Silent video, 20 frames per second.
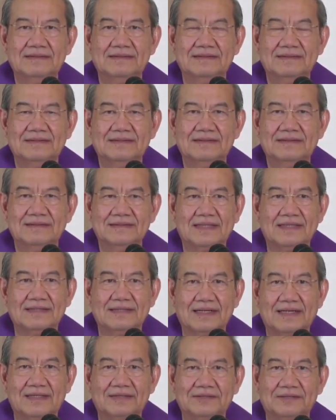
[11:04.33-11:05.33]
Get
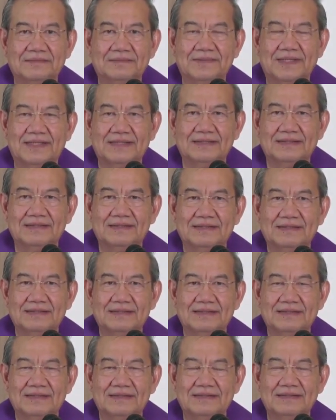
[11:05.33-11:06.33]
out of that.
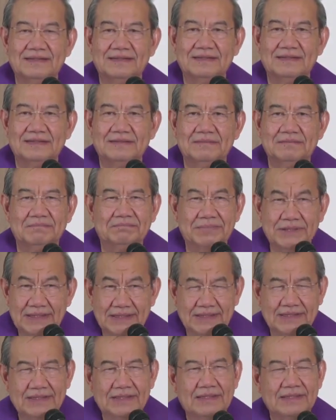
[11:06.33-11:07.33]
Be
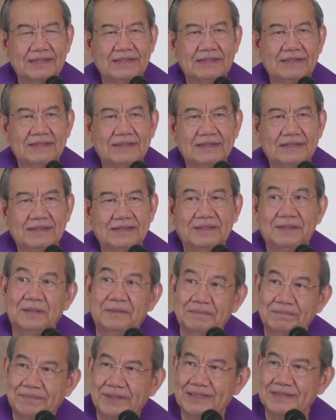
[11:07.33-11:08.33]

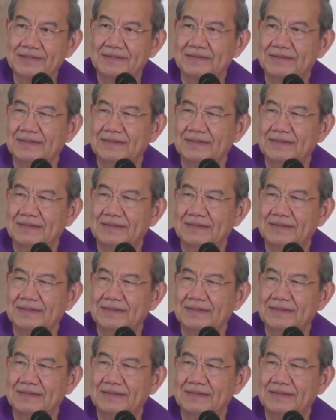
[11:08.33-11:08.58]
compassionate.